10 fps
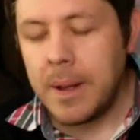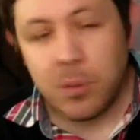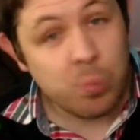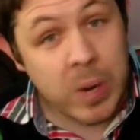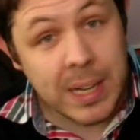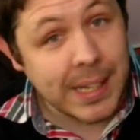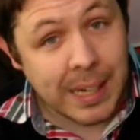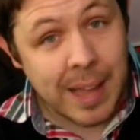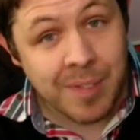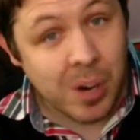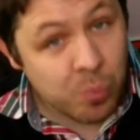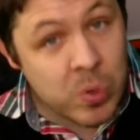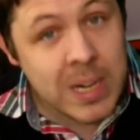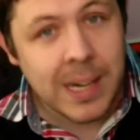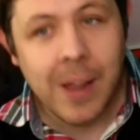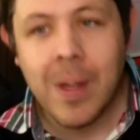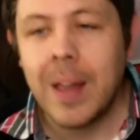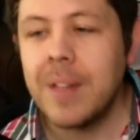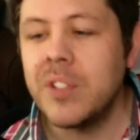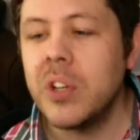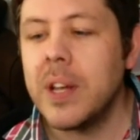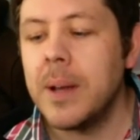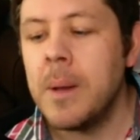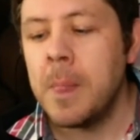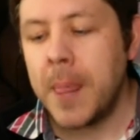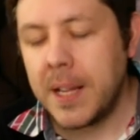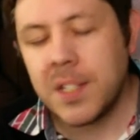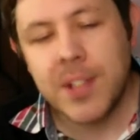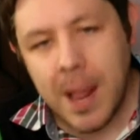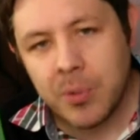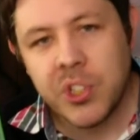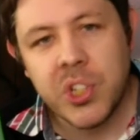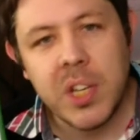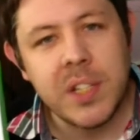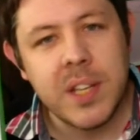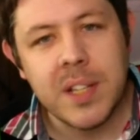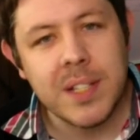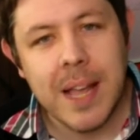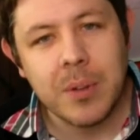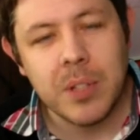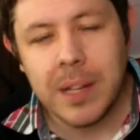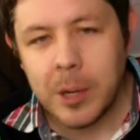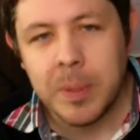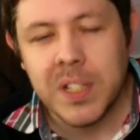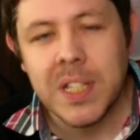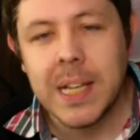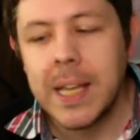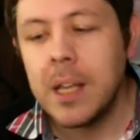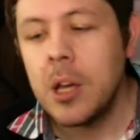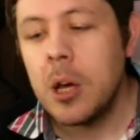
Really clever. I really like how they've done it. It sounds cheesy. It sounds a little bit silly.